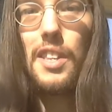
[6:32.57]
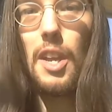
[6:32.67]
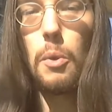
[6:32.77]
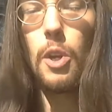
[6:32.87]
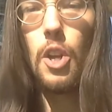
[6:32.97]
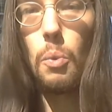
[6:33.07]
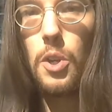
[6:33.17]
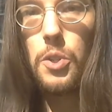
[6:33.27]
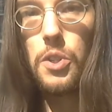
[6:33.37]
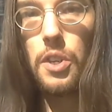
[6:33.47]
that they were
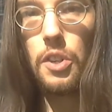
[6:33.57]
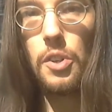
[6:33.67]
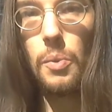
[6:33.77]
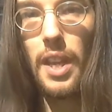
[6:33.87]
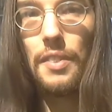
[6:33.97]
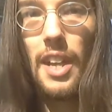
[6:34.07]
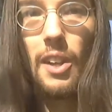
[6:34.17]
coerced into doing it.